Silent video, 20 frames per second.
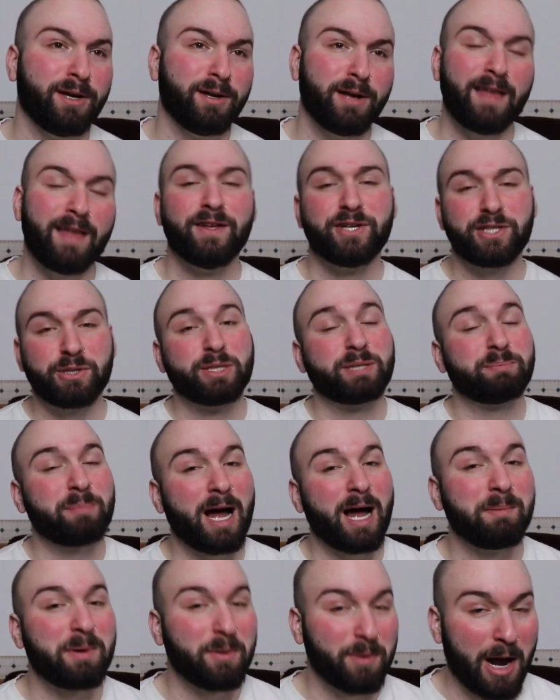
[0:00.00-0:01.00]
And then she
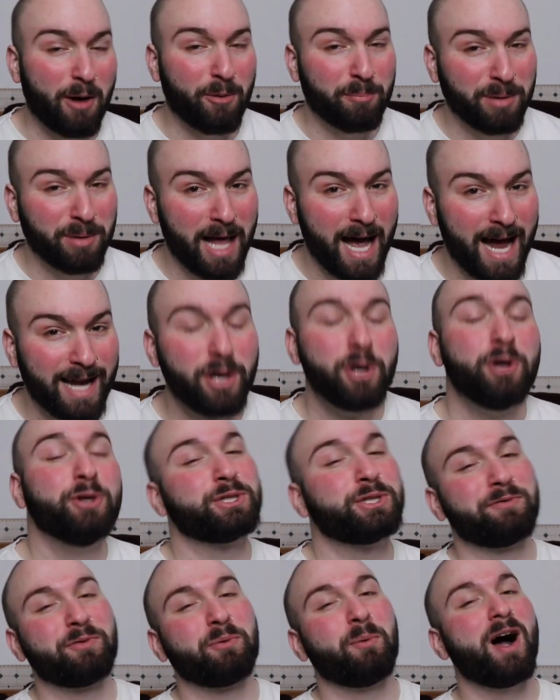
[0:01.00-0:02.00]
responded to me when I replied.
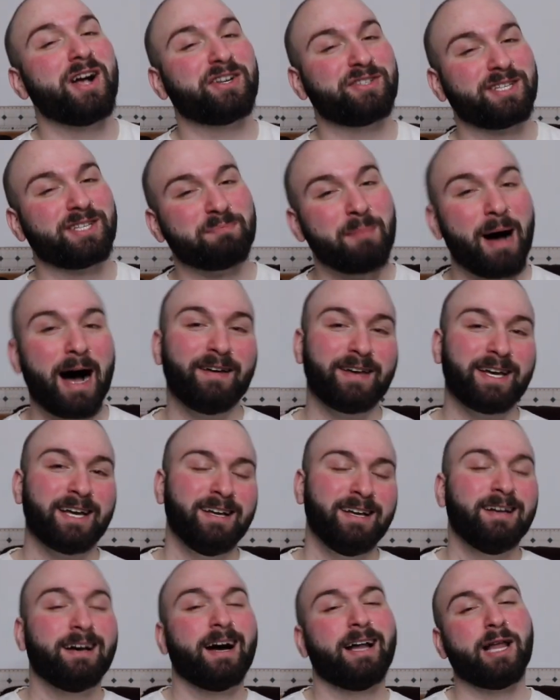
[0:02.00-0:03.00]
So if you're watching this, Molly,
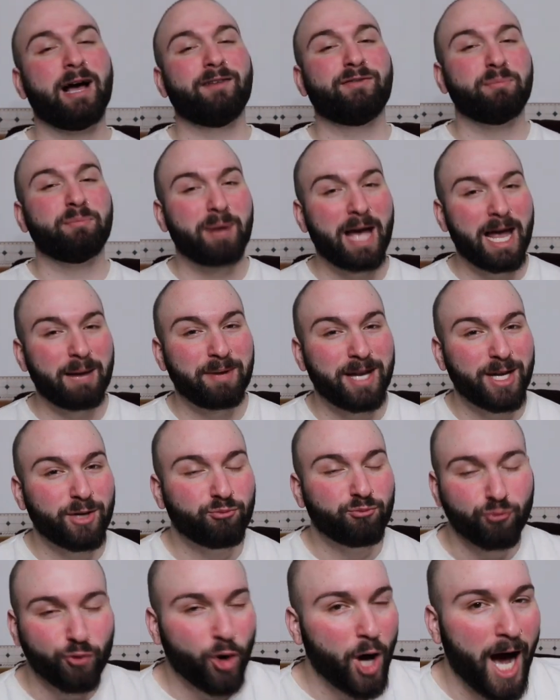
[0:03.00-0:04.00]
I love you, baby.
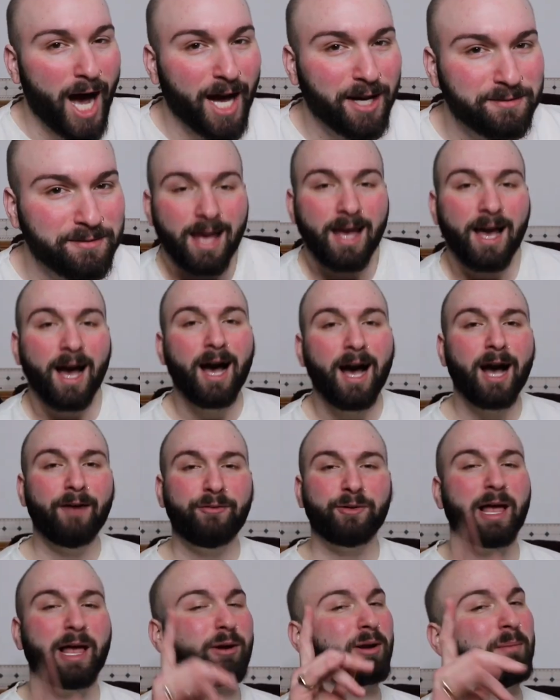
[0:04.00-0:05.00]
Mwah. If
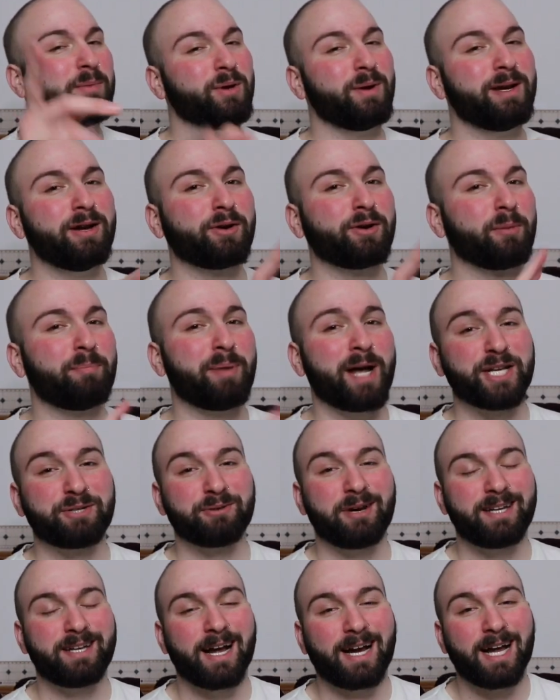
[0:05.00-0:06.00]
you like what I'm doing here, go to
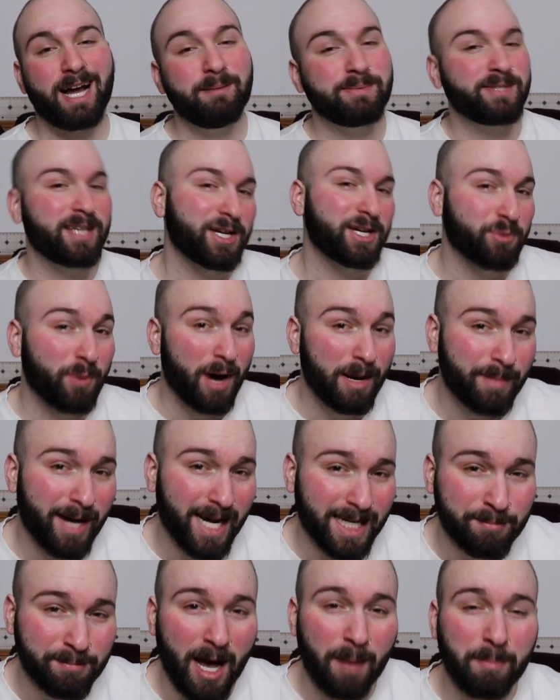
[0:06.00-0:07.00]

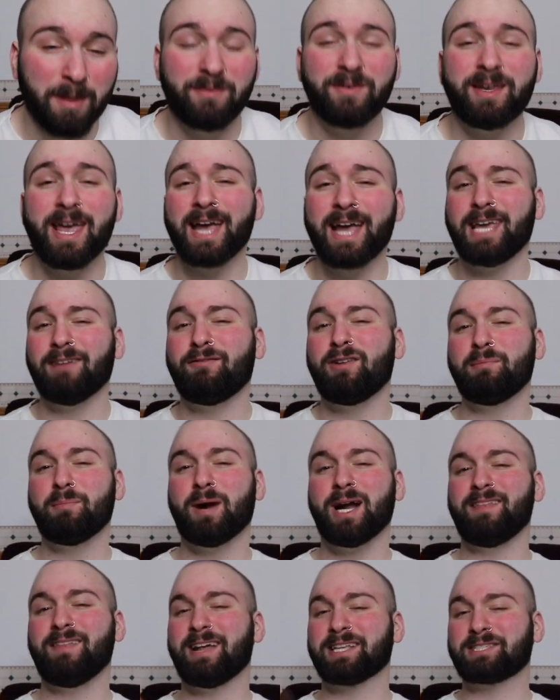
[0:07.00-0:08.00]
patreon.com/wineboxpapi. If you can't give any
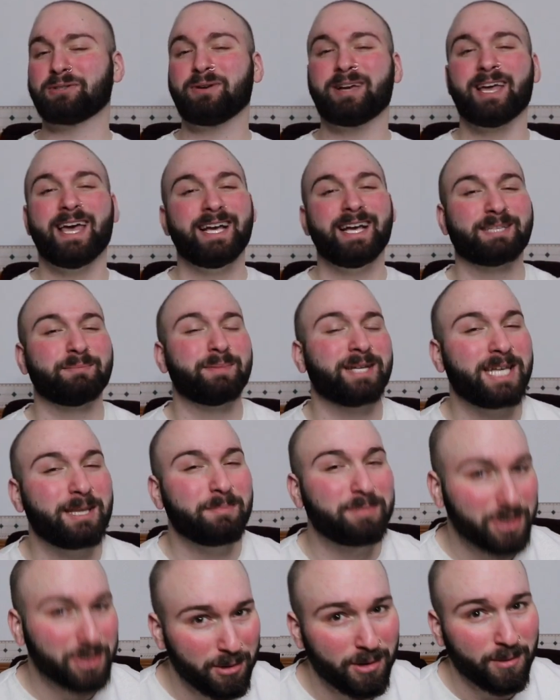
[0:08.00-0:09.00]
money, that's okay, because I'm gonna
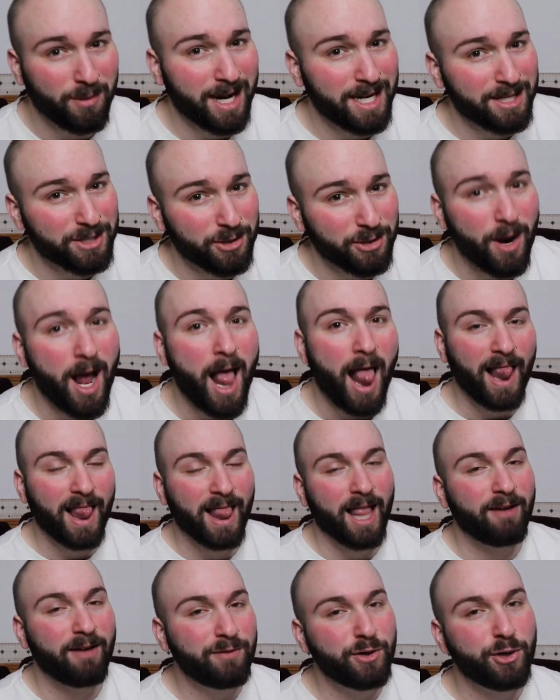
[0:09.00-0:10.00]
keep doing what I do.
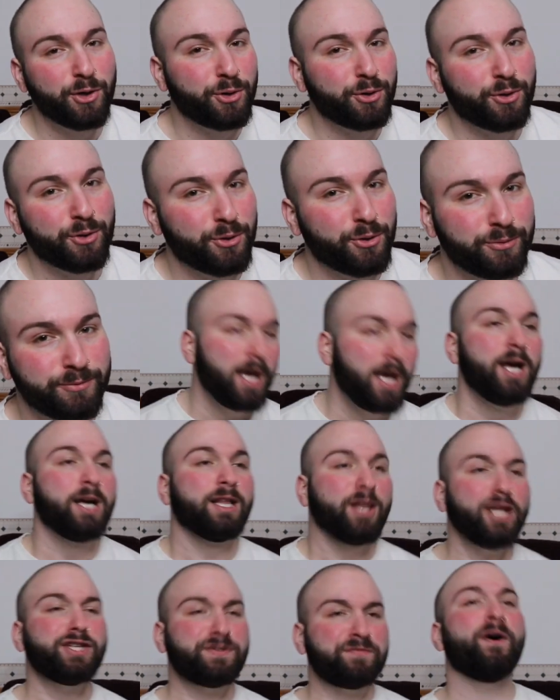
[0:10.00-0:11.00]
Love you.
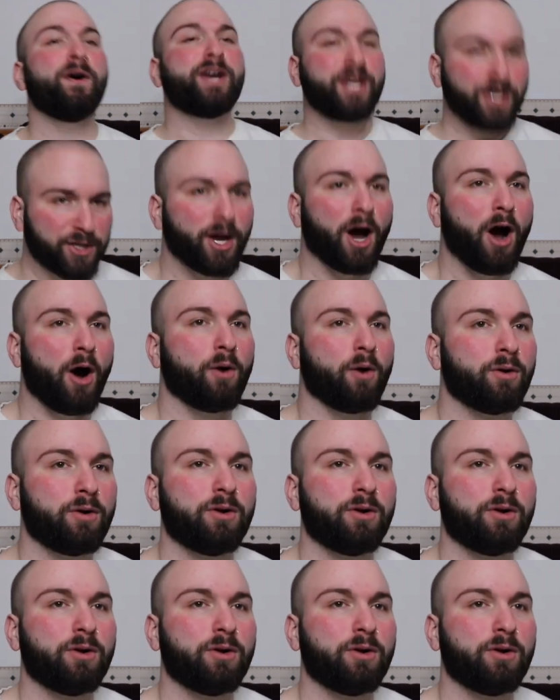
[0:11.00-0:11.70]
Let's fucking go!